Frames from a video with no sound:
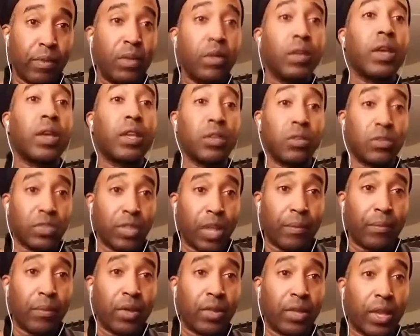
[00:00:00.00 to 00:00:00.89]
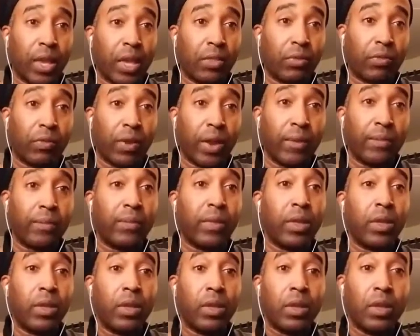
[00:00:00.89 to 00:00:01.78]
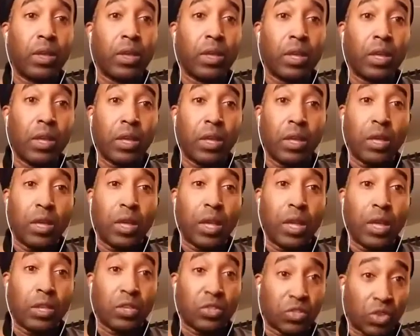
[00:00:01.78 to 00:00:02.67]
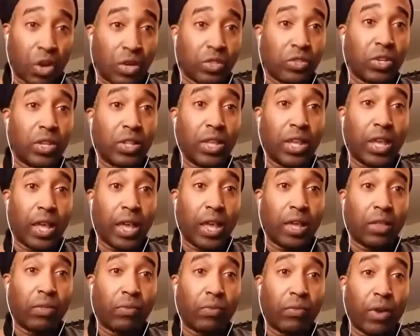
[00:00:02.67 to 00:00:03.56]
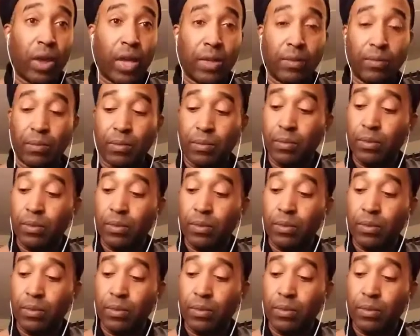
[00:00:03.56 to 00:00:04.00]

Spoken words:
And you stop on the 8th fret. Starts on the 8th fret,